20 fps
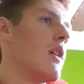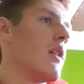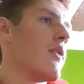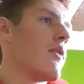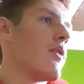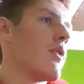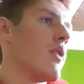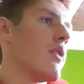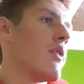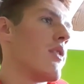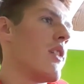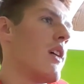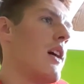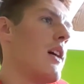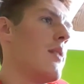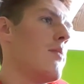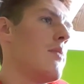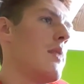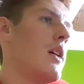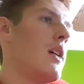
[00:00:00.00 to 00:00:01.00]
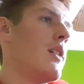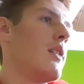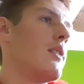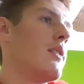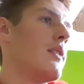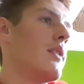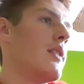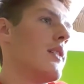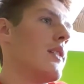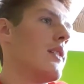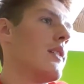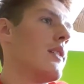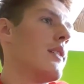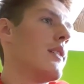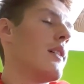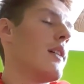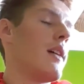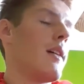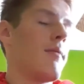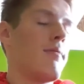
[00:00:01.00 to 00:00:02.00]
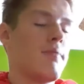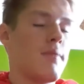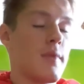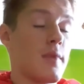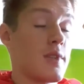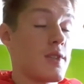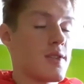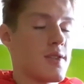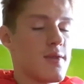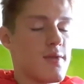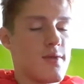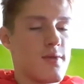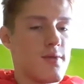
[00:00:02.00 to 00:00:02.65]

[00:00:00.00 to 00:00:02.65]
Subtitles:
for them. And yeah, it was